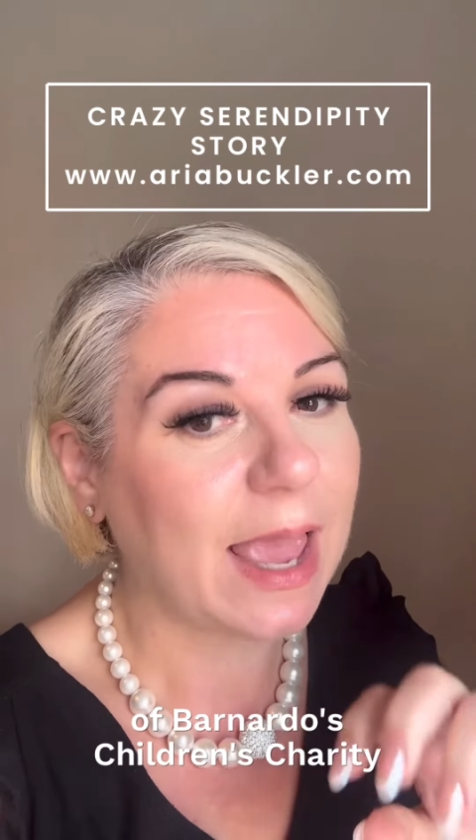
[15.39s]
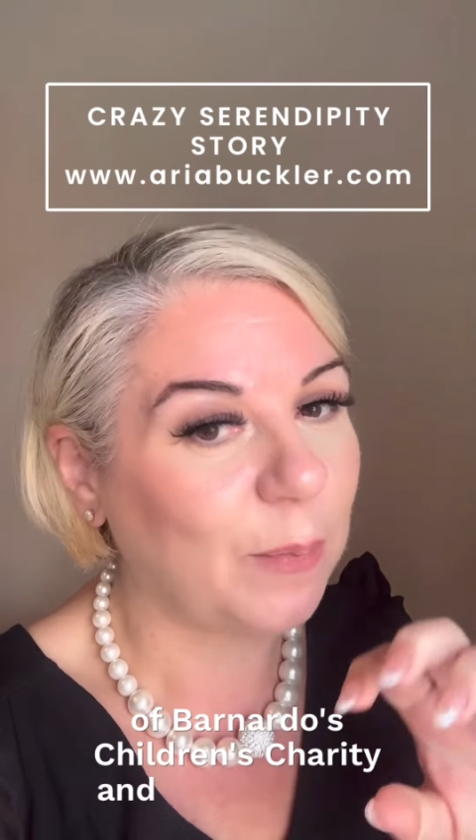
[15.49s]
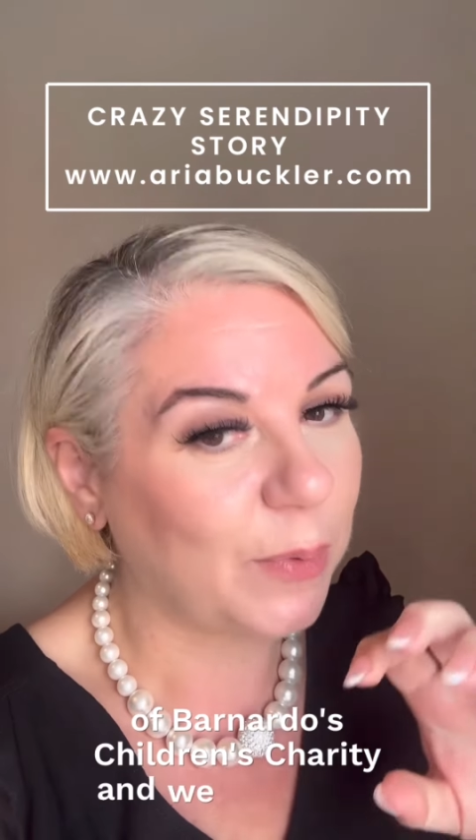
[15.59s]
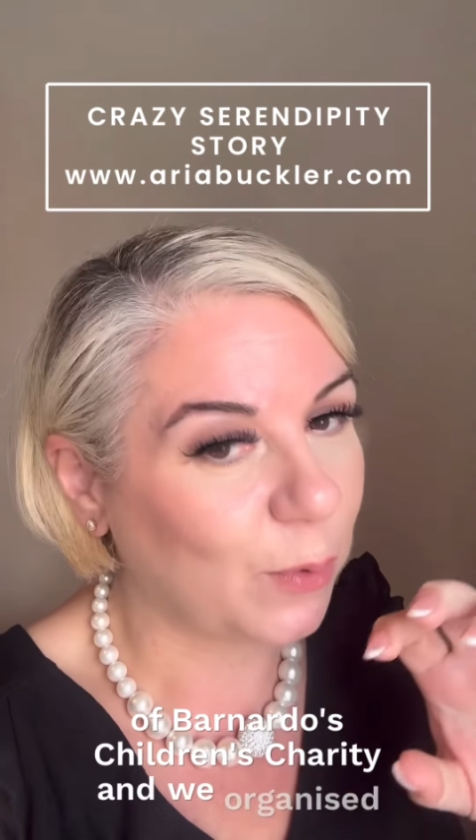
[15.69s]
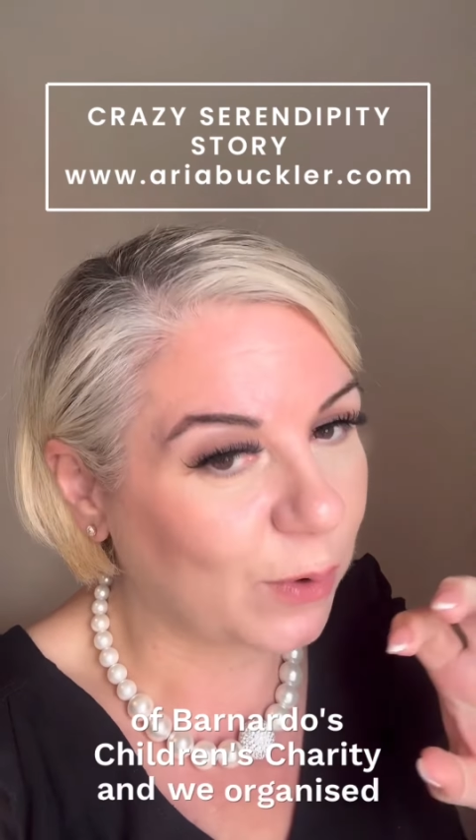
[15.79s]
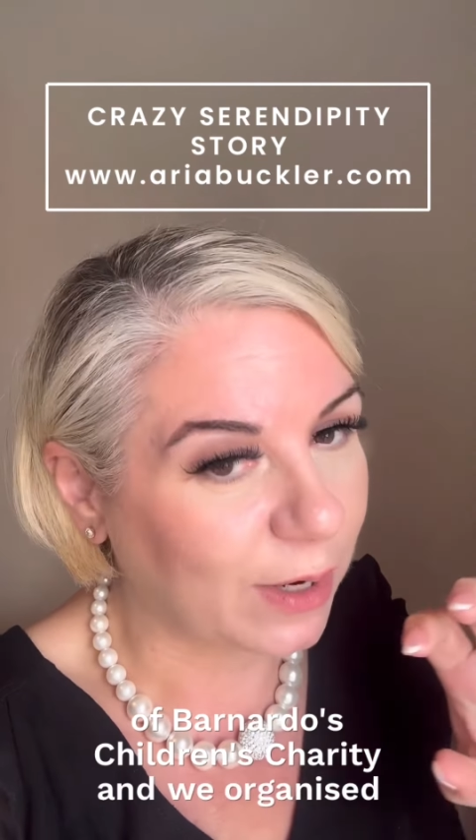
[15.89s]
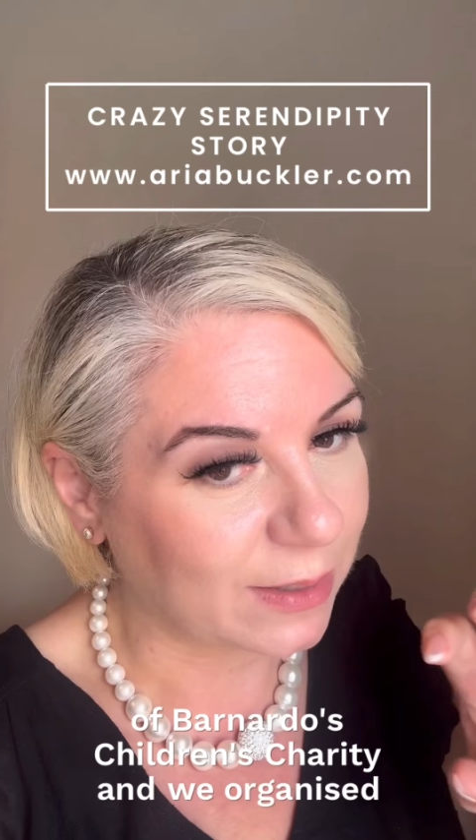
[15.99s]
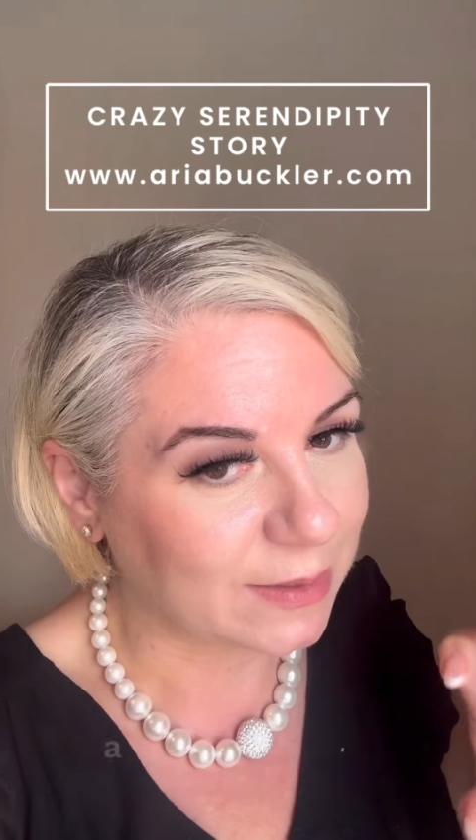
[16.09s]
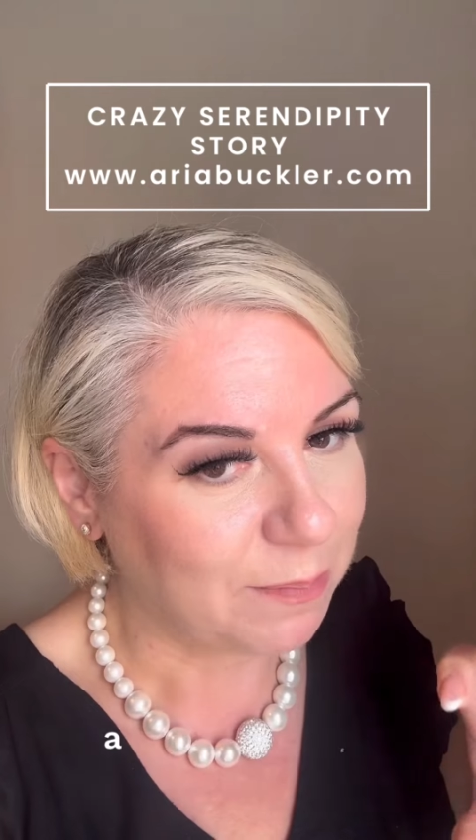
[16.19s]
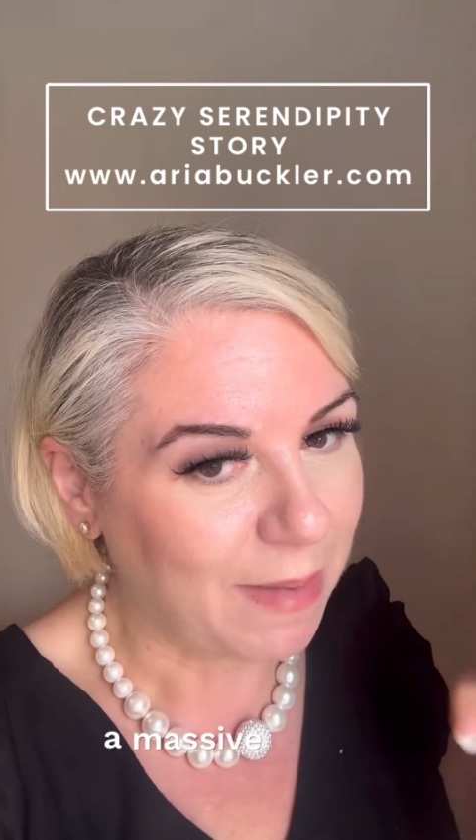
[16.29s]
and we
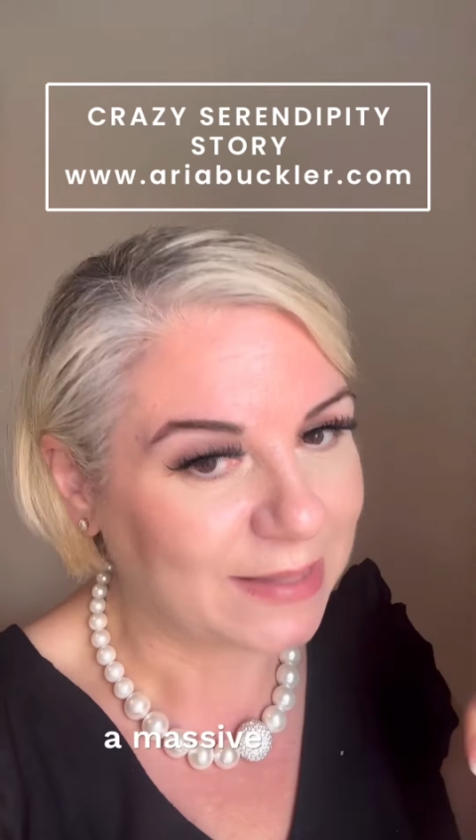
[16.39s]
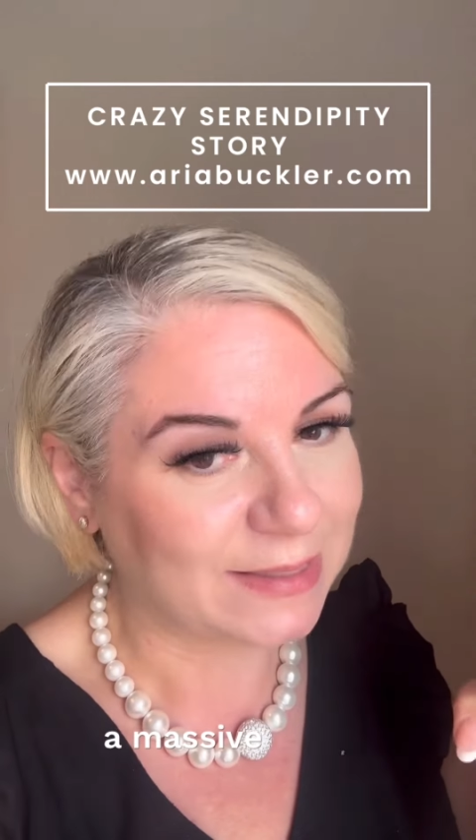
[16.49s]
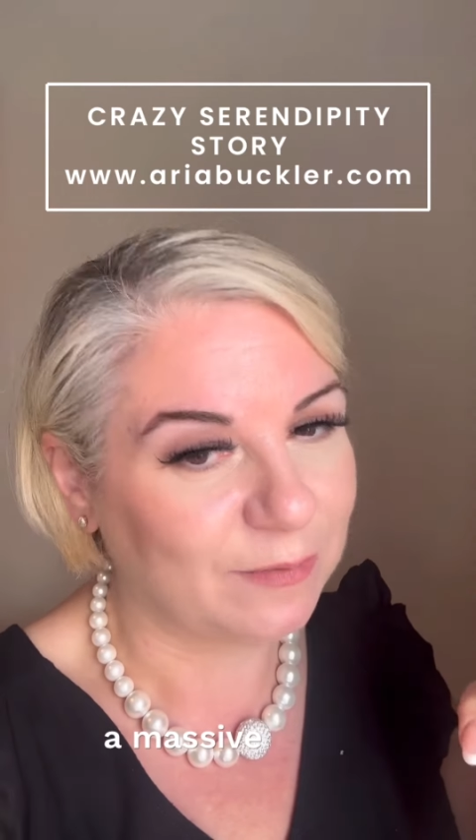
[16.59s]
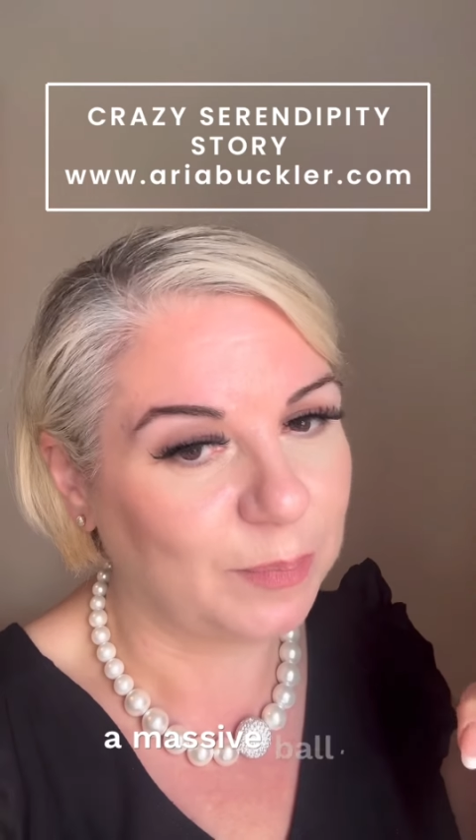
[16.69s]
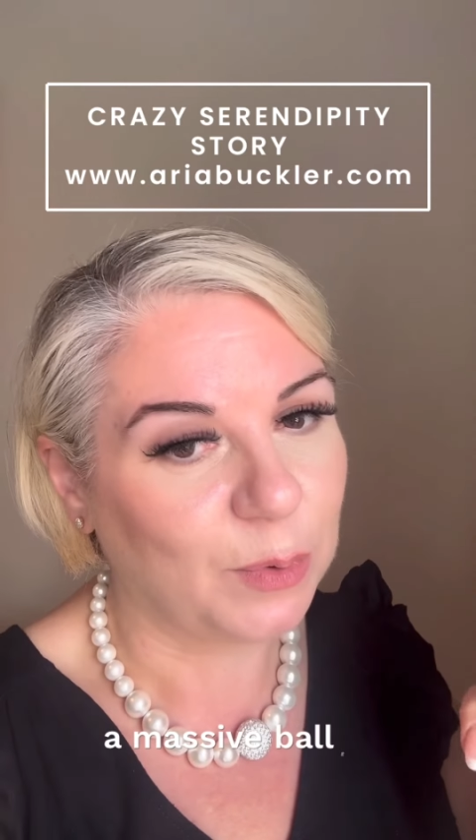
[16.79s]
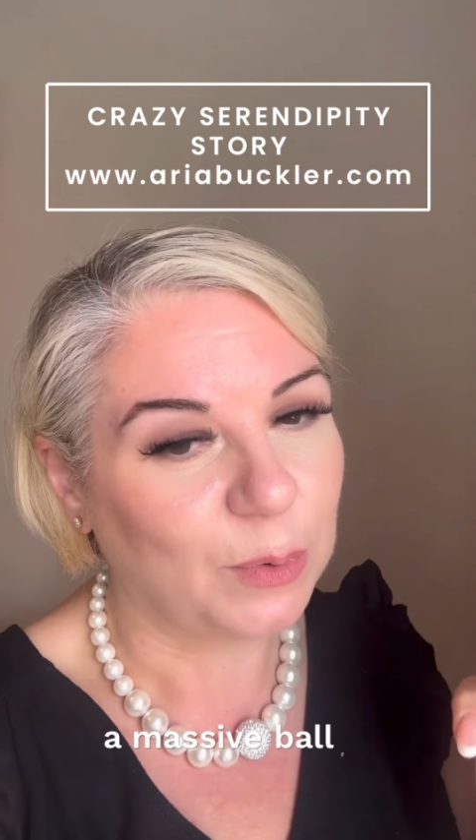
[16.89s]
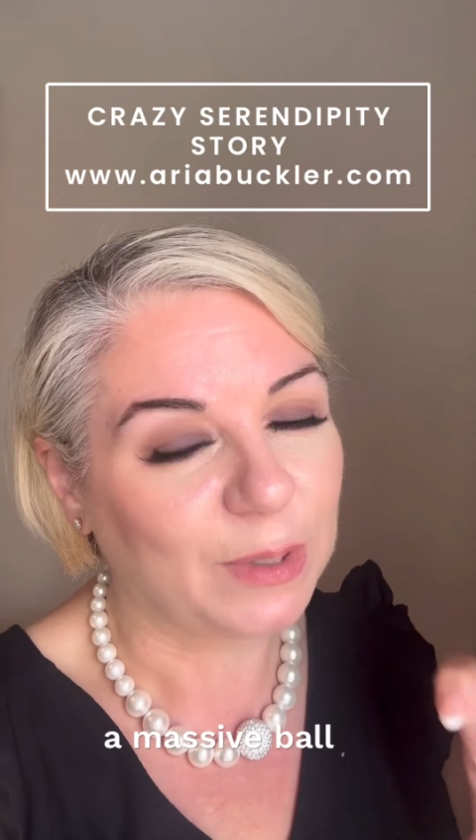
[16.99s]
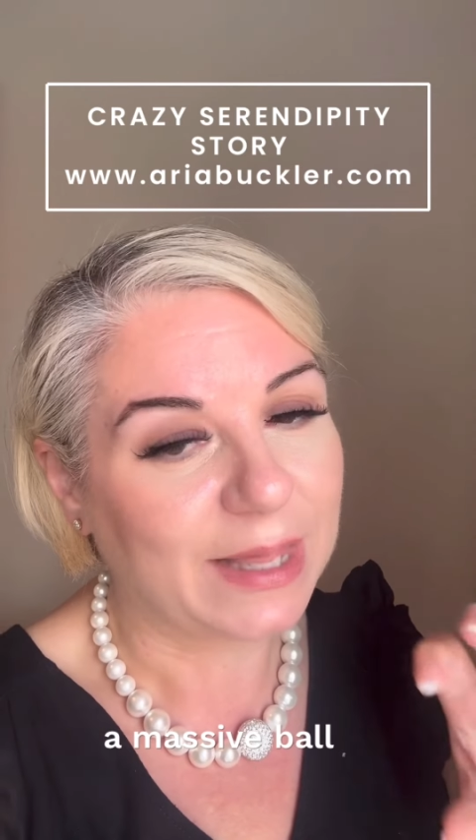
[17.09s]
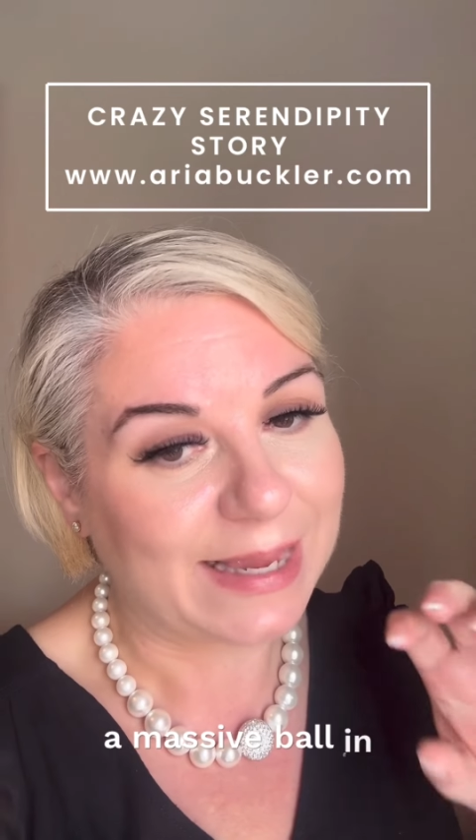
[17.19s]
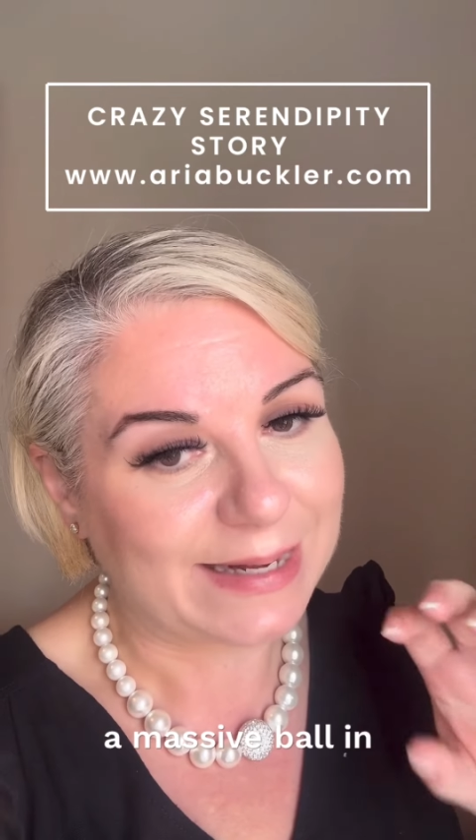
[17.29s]
organised a massive ball
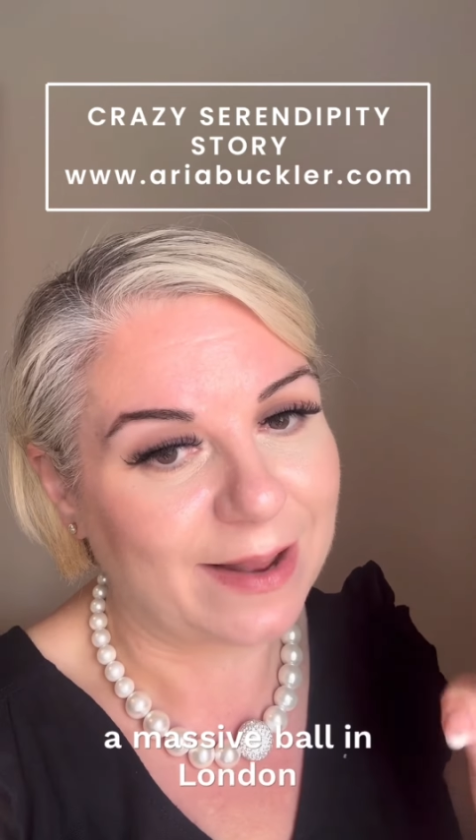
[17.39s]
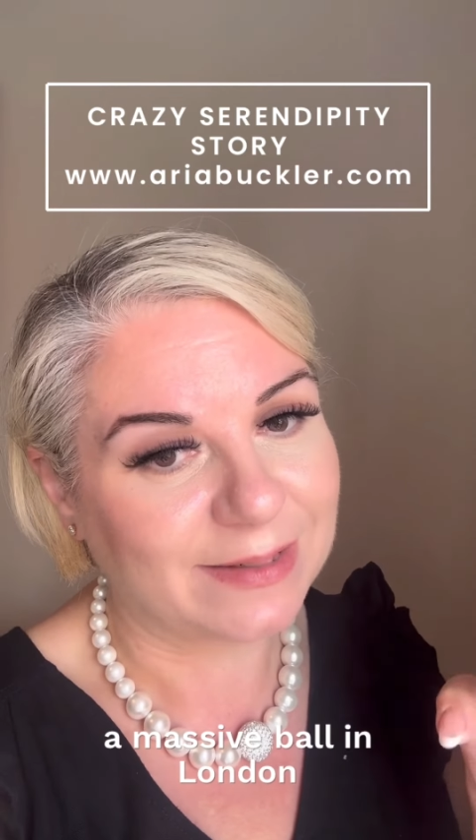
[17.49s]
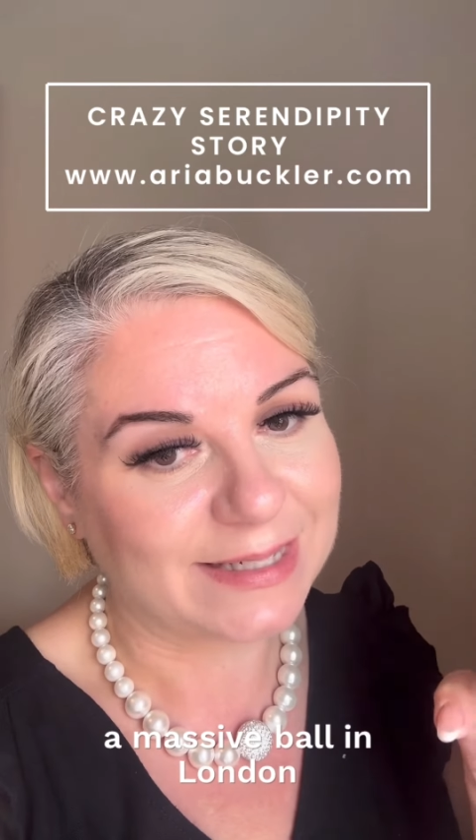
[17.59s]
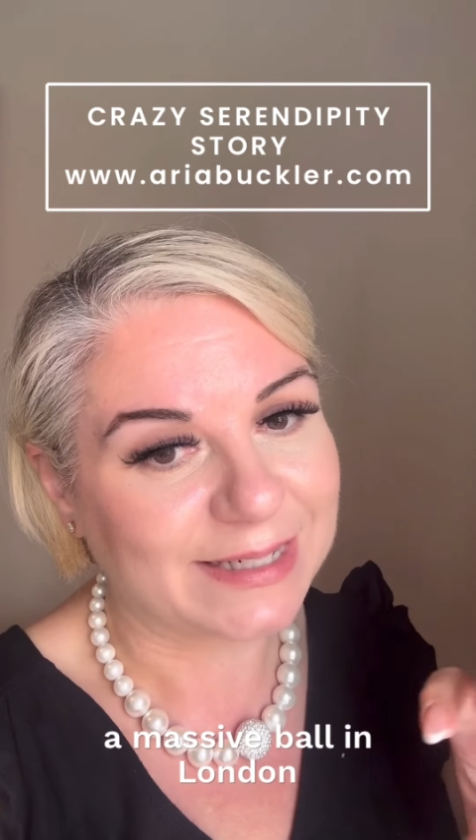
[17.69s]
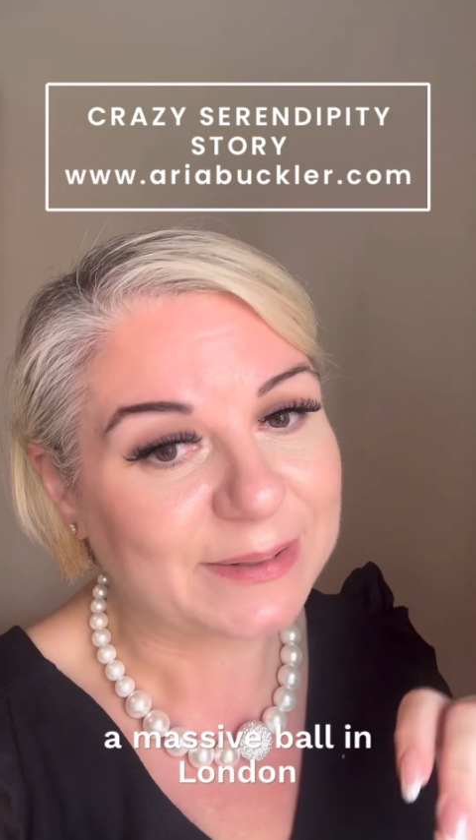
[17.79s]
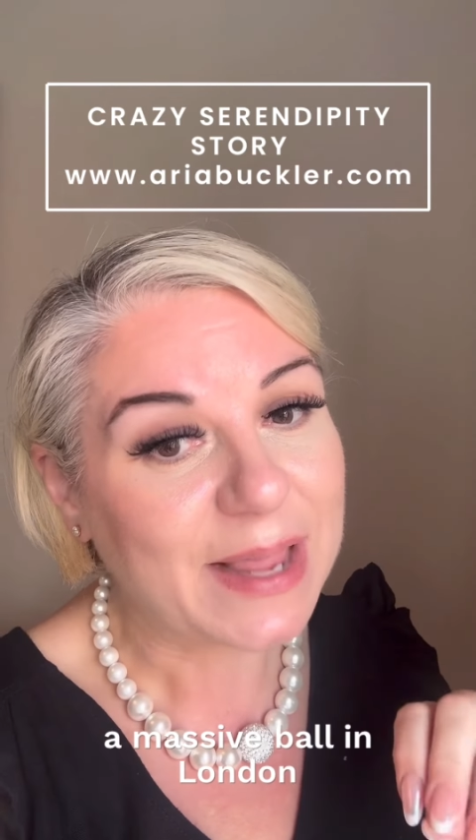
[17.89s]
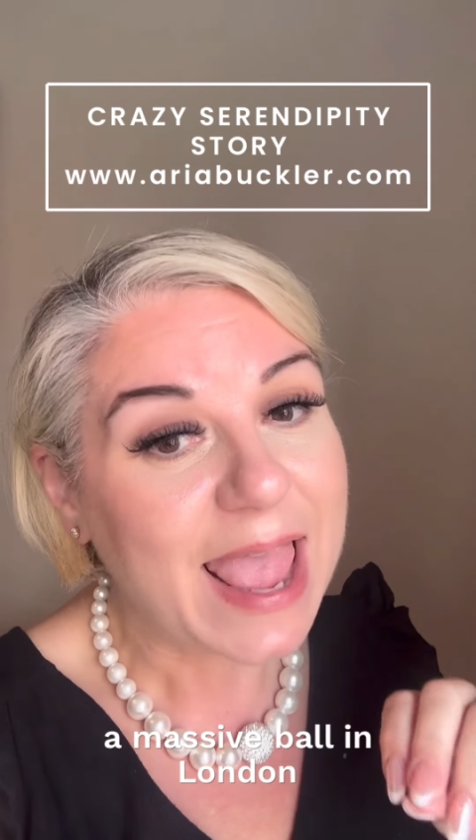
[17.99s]
in London.